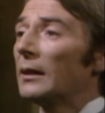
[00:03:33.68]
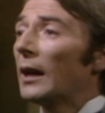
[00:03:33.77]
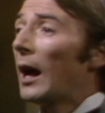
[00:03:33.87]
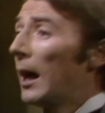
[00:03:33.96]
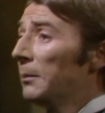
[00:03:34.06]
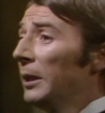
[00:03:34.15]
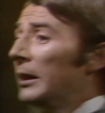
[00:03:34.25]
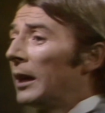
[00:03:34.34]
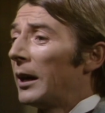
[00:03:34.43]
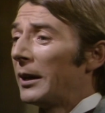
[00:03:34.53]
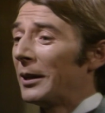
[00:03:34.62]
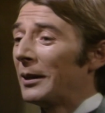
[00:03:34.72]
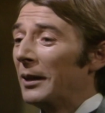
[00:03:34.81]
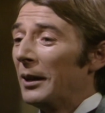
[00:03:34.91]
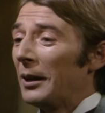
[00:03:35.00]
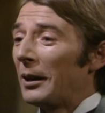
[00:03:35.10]
I mean, I
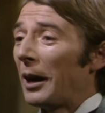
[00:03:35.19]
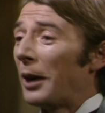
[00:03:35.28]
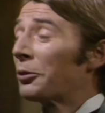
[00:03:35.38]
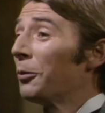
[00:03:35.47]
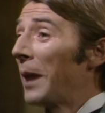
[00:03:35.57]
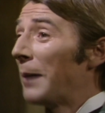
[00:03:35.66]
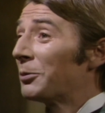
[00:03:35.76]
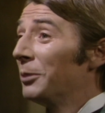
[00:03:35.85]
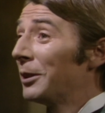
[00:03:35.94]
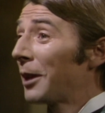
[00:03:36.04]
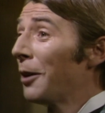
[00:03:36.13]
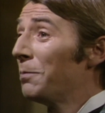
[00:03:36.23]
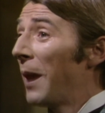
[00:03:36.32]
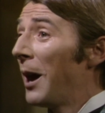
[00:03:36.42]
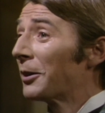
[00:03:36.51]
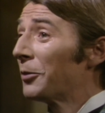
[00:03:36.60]
thought perhaps we could go
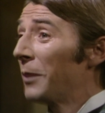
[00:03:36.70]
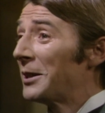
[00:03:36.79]
part of the way